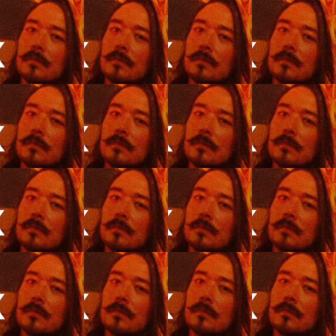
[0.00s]

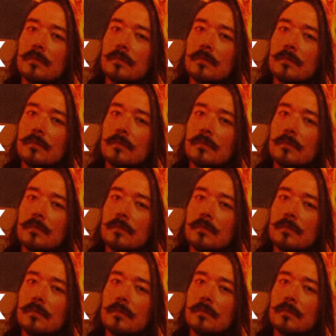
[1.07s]

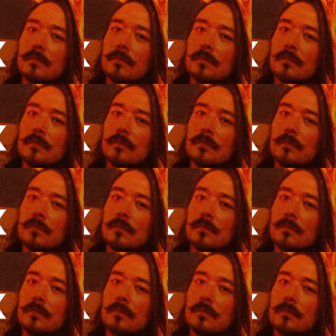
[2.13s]

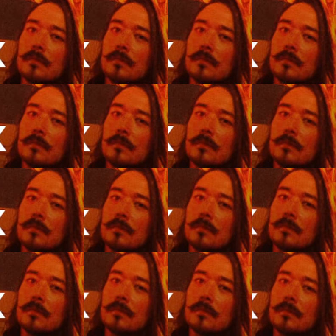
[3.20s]

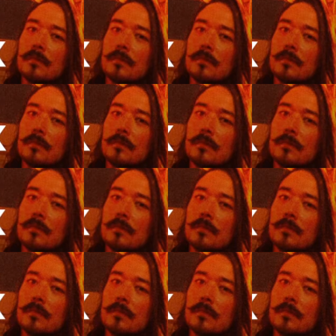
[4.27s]

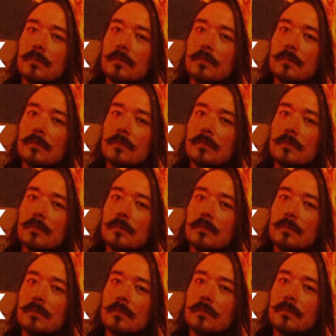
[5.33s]

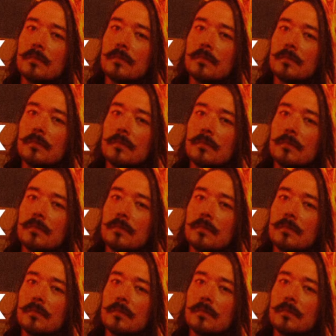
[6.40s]

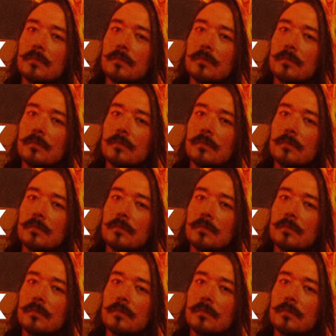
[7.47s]
This person isn't speaking.